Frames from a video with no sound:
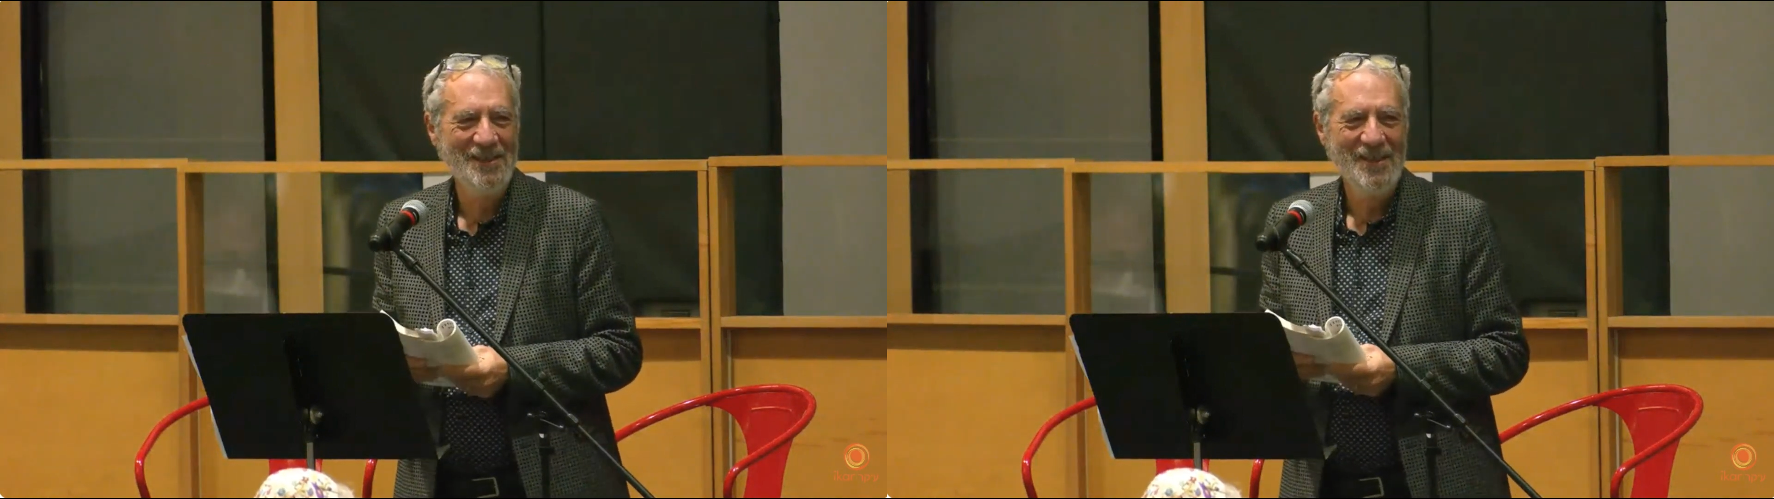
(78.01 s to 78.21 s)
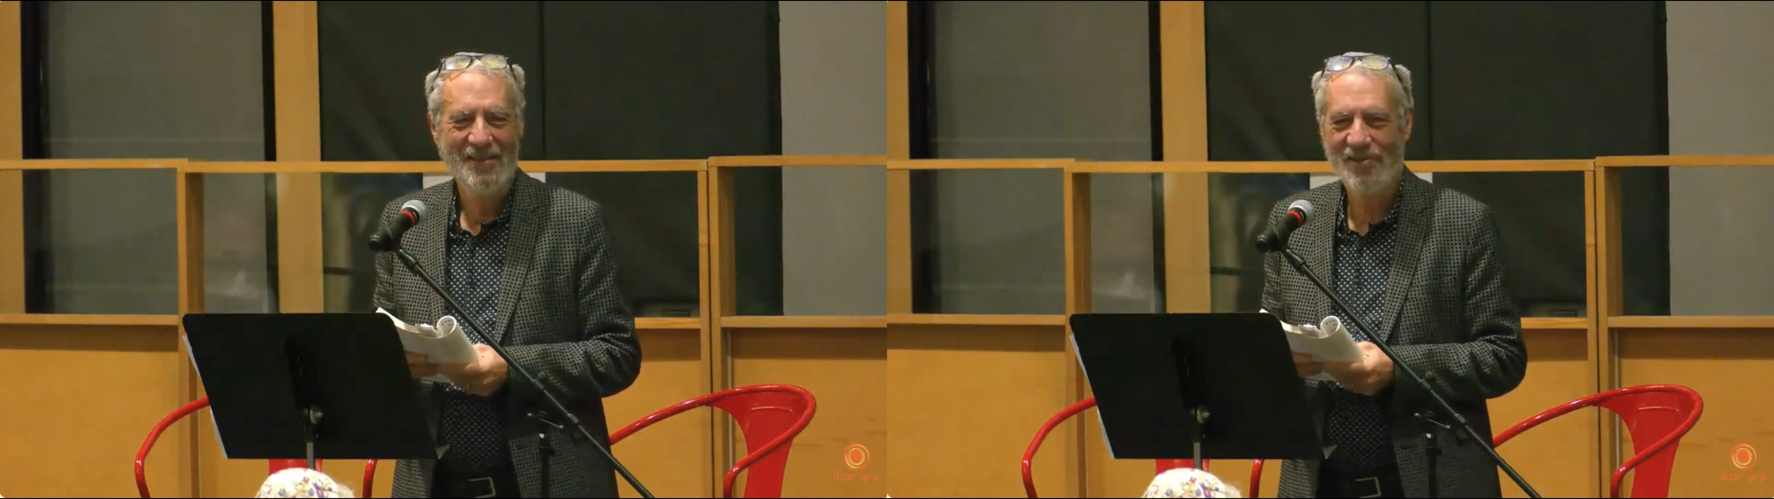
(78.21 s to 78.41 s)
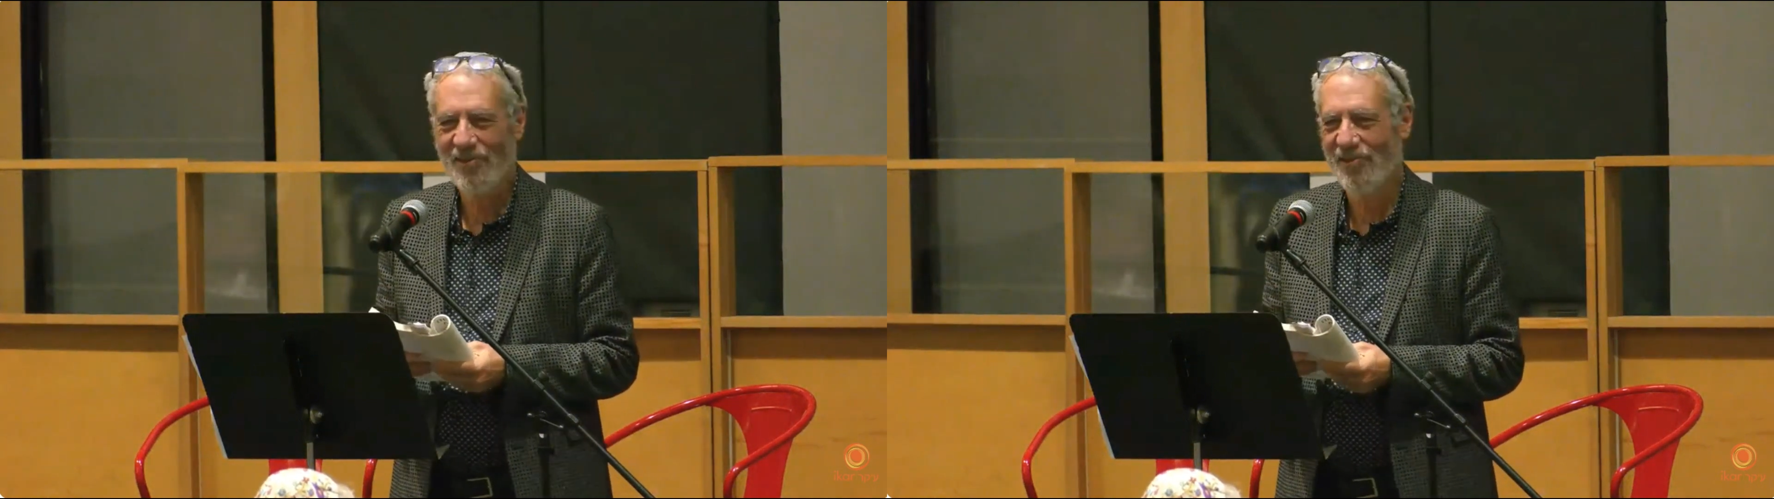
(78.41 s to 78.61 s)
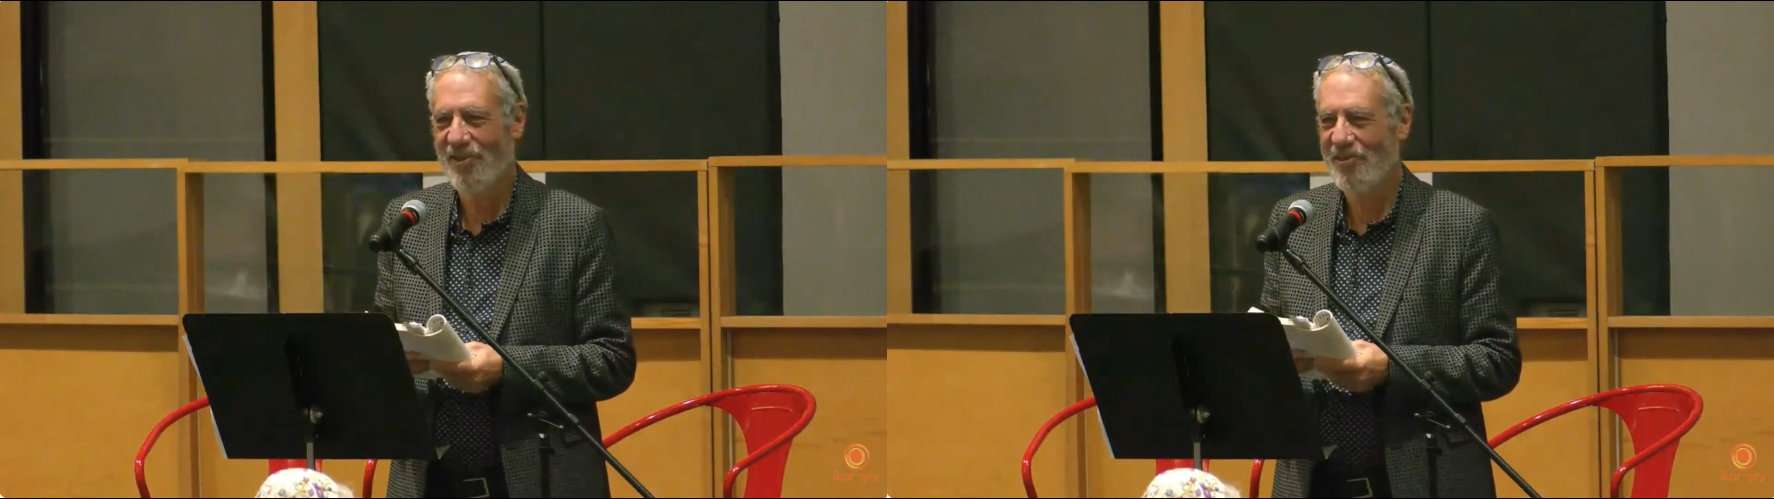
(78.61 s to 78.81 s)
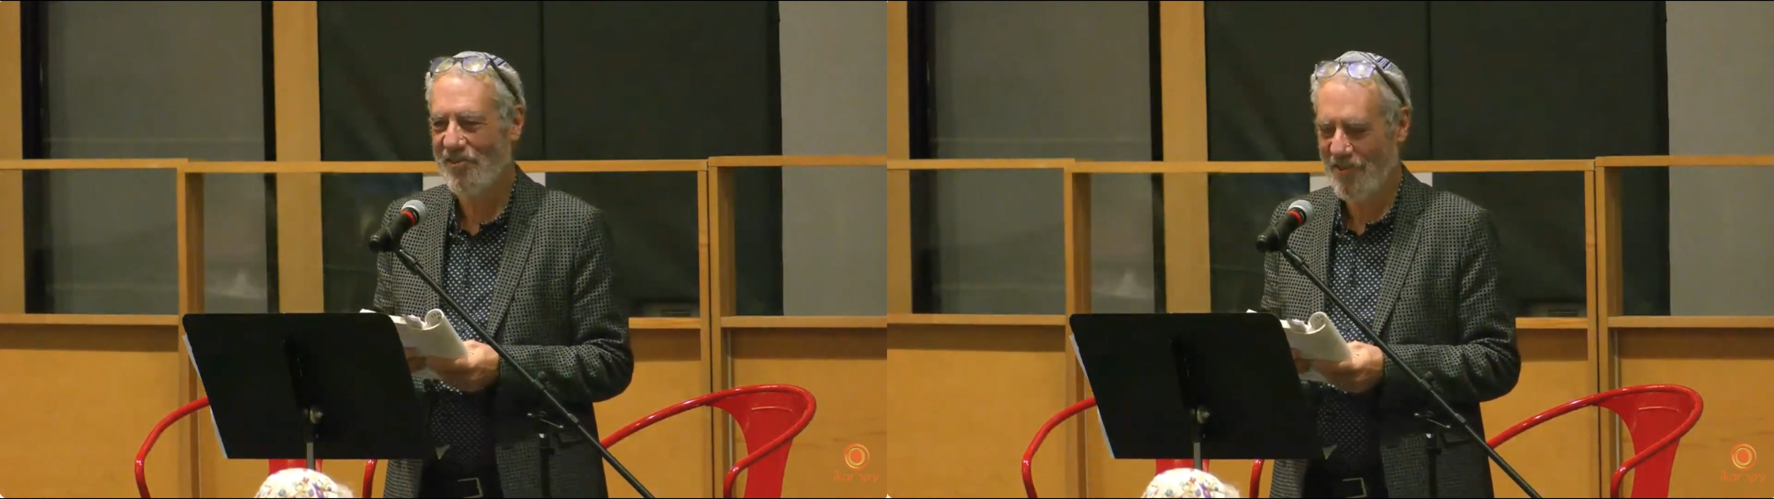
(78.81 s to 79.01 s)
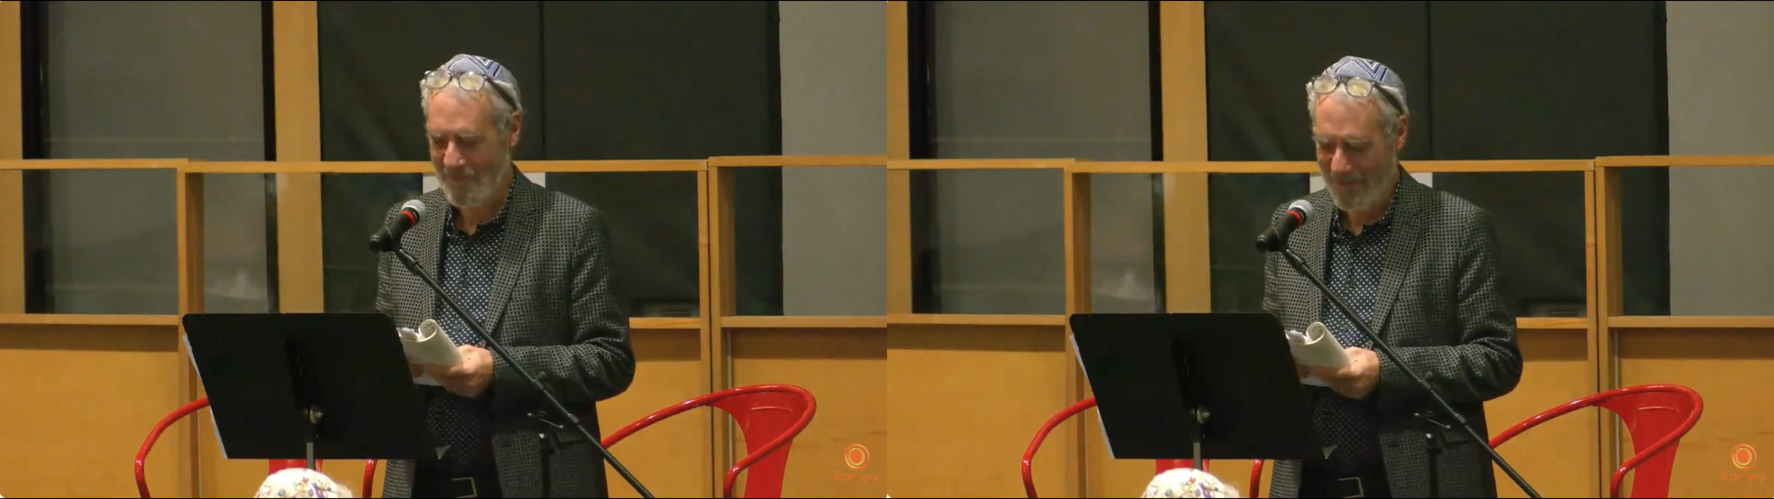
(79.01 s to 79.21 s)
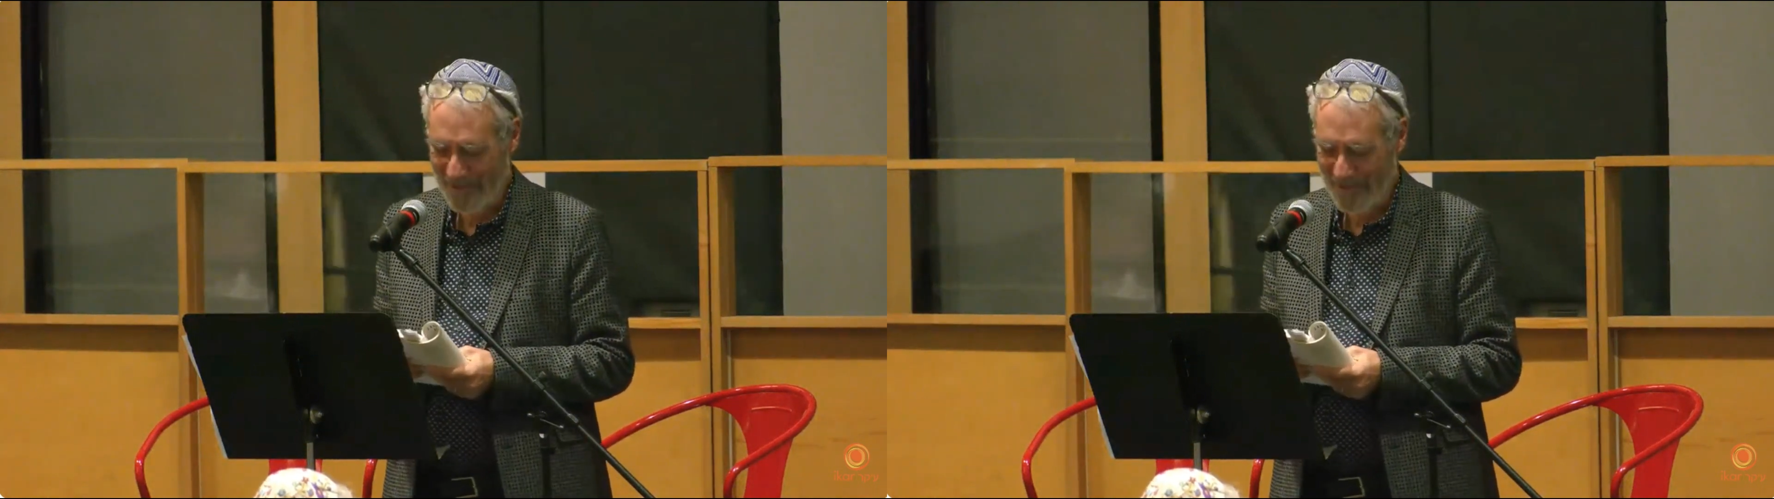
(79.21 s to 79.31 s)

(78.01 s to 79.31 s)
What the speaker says: And this is an example.